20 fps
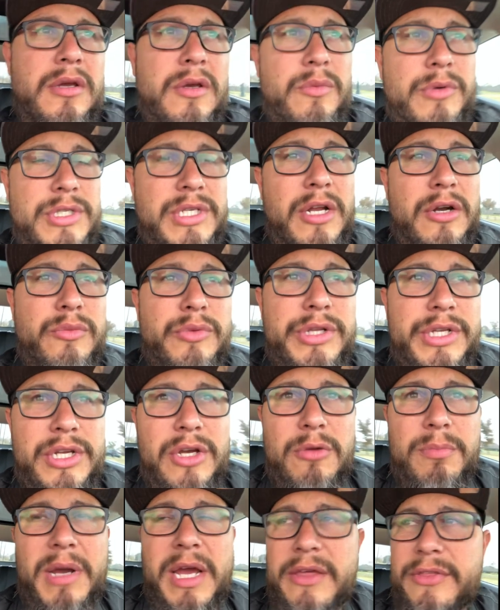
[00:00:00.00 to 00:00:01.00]
which I don't really
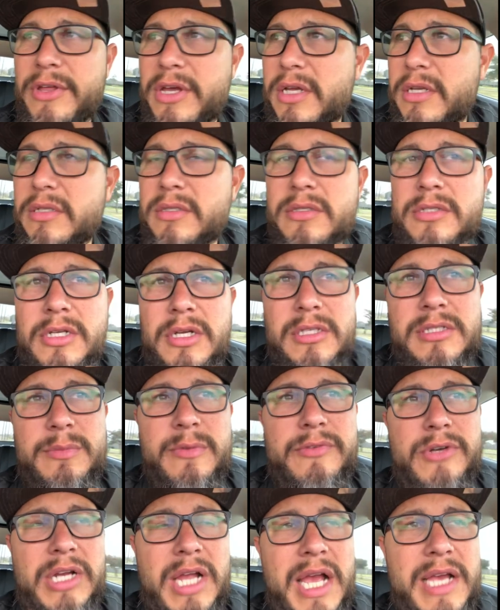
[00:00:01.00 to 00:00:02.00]
know Python. You know, some
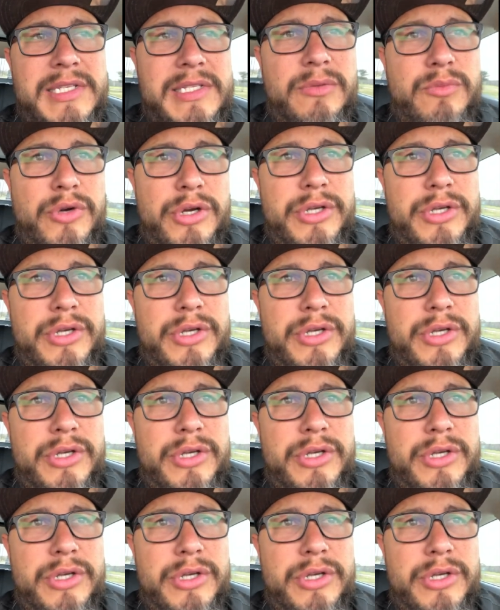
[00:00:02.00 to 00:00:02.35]
of our guys at